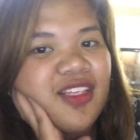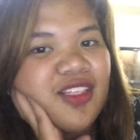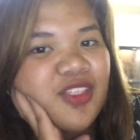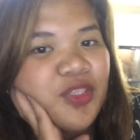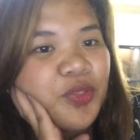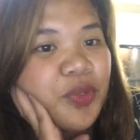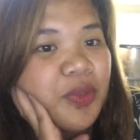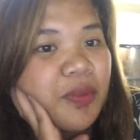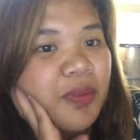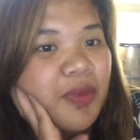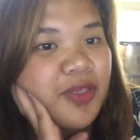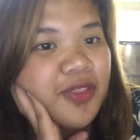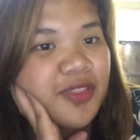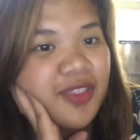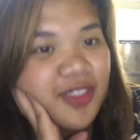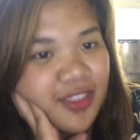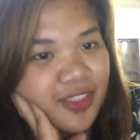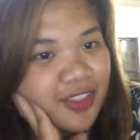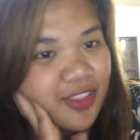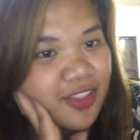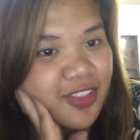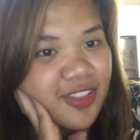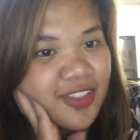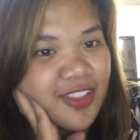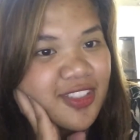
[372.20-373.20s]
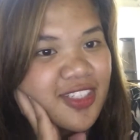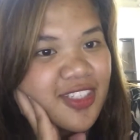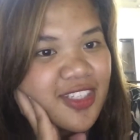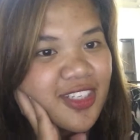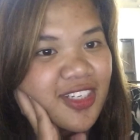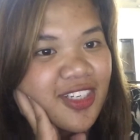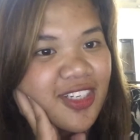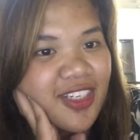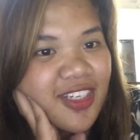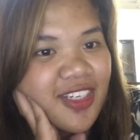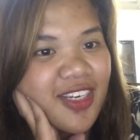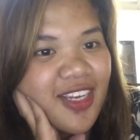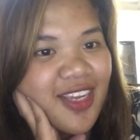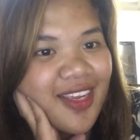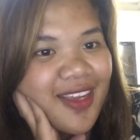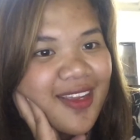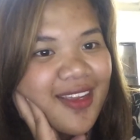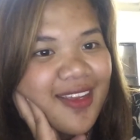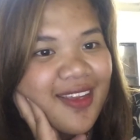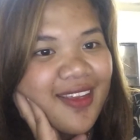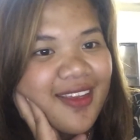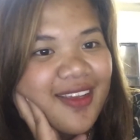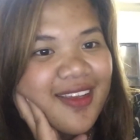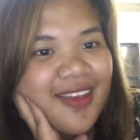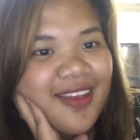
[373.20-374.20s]
about their culture,
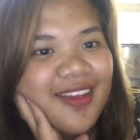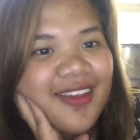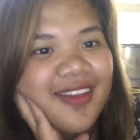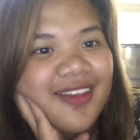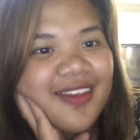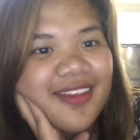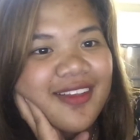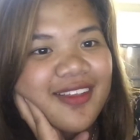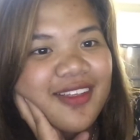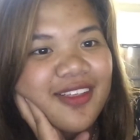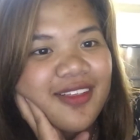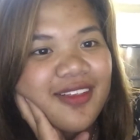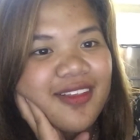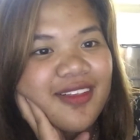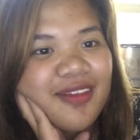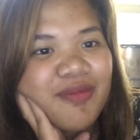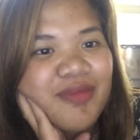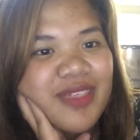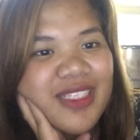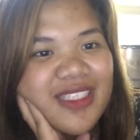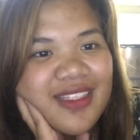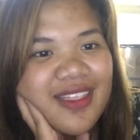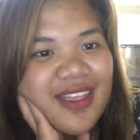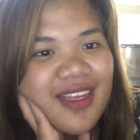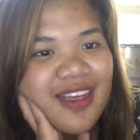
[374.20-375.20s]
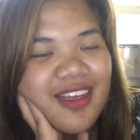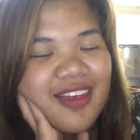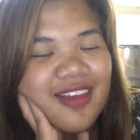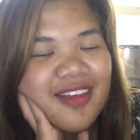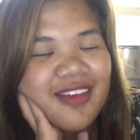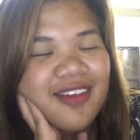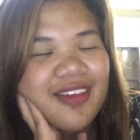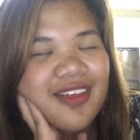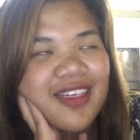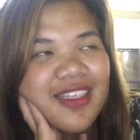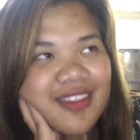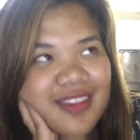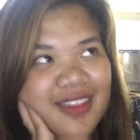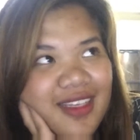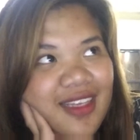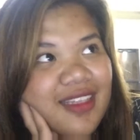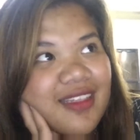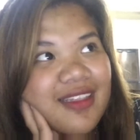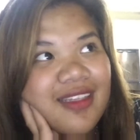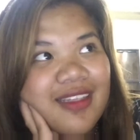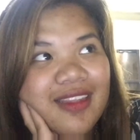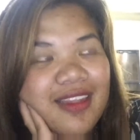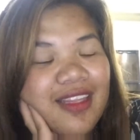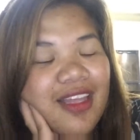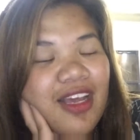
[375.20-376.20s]
and basta,
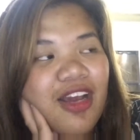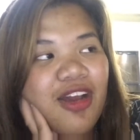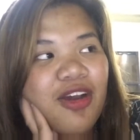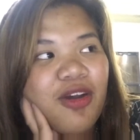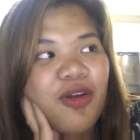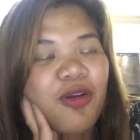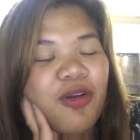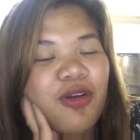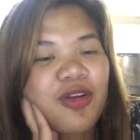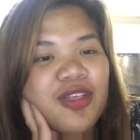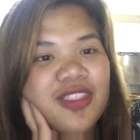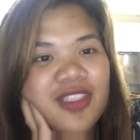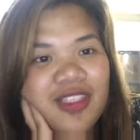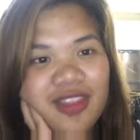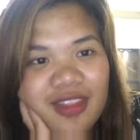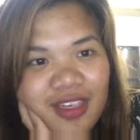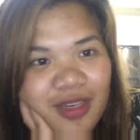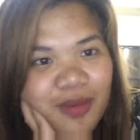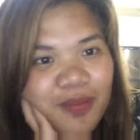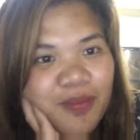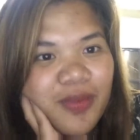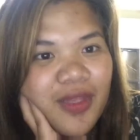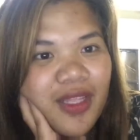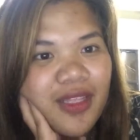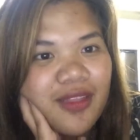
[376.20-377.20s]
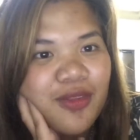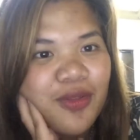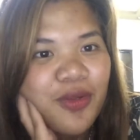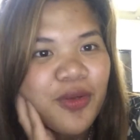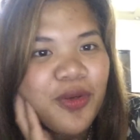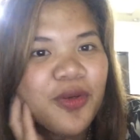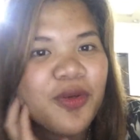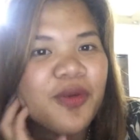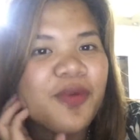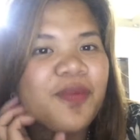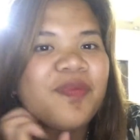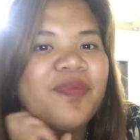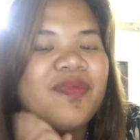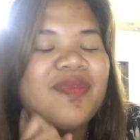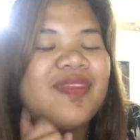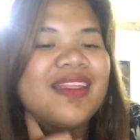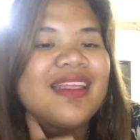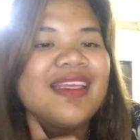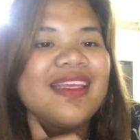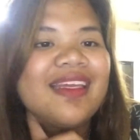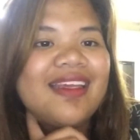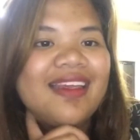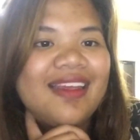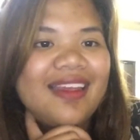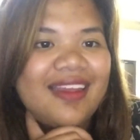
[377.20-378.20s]
excited na ako sa trip na to.
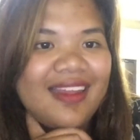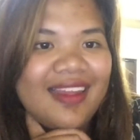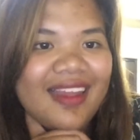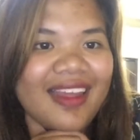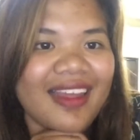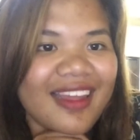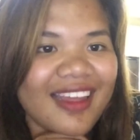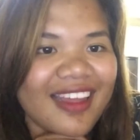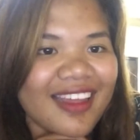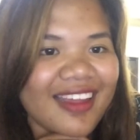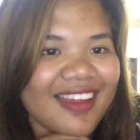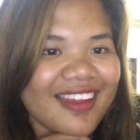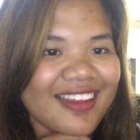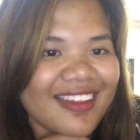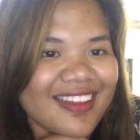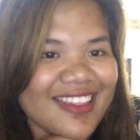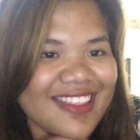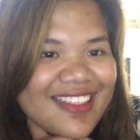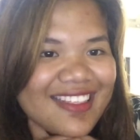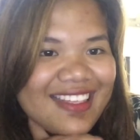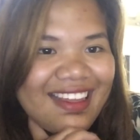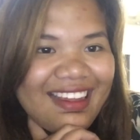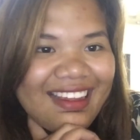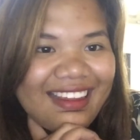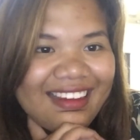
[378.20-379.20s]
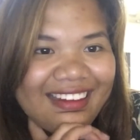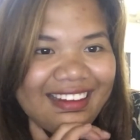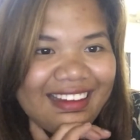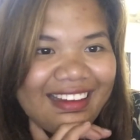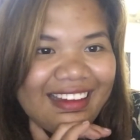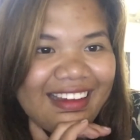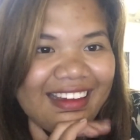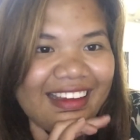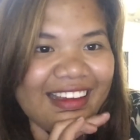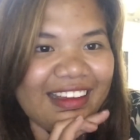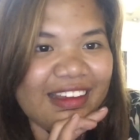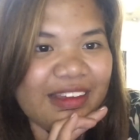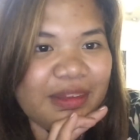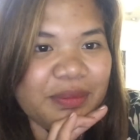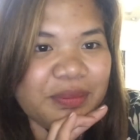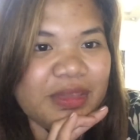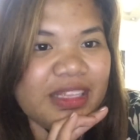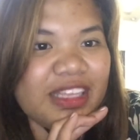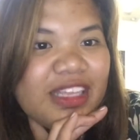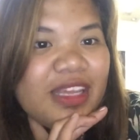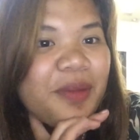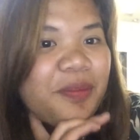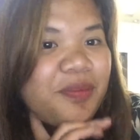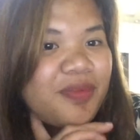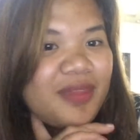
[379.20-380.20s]
And sana
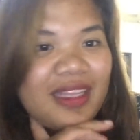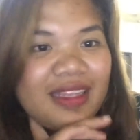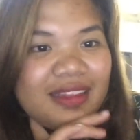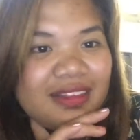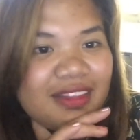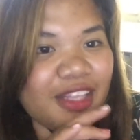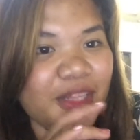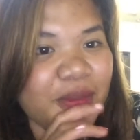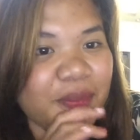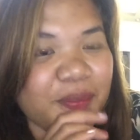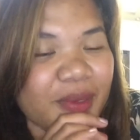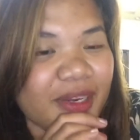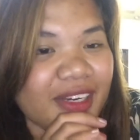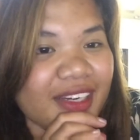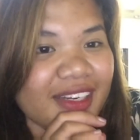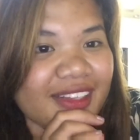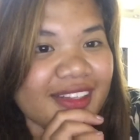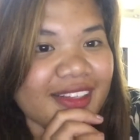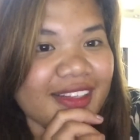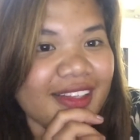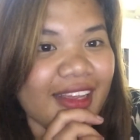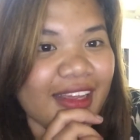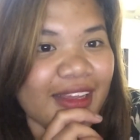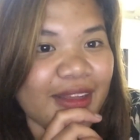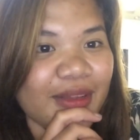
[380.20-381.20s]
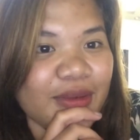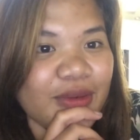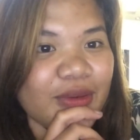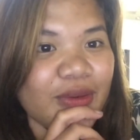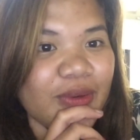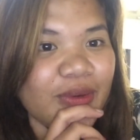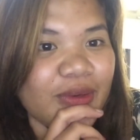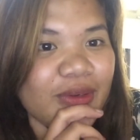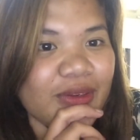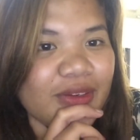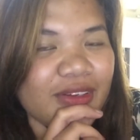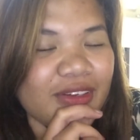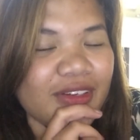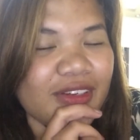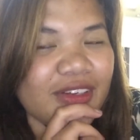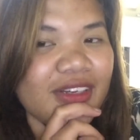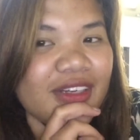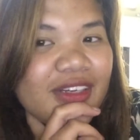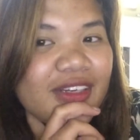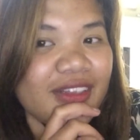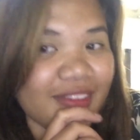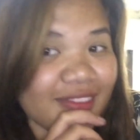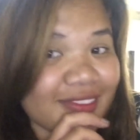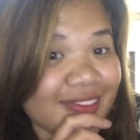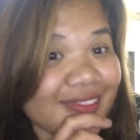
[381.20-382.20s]
may updated pa rin kayo
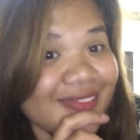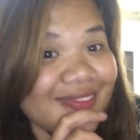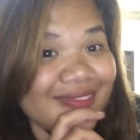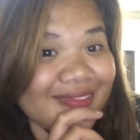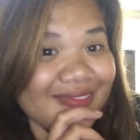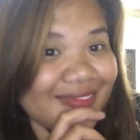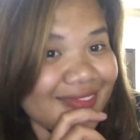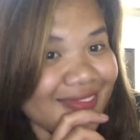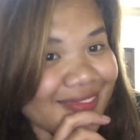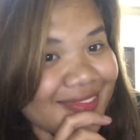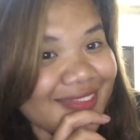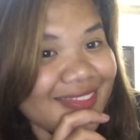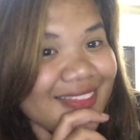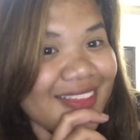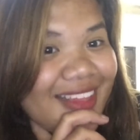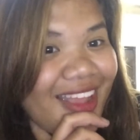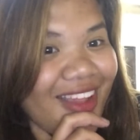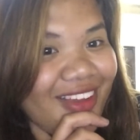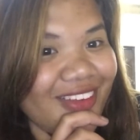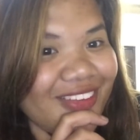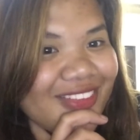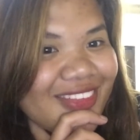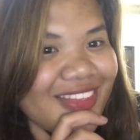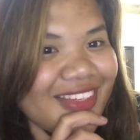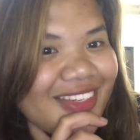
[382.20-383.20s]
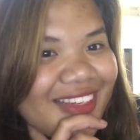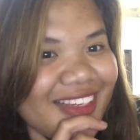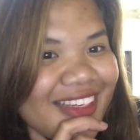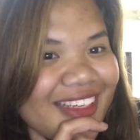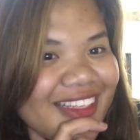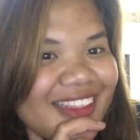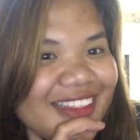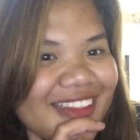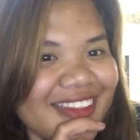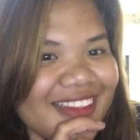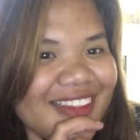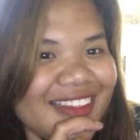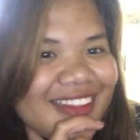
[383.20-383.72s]
after it.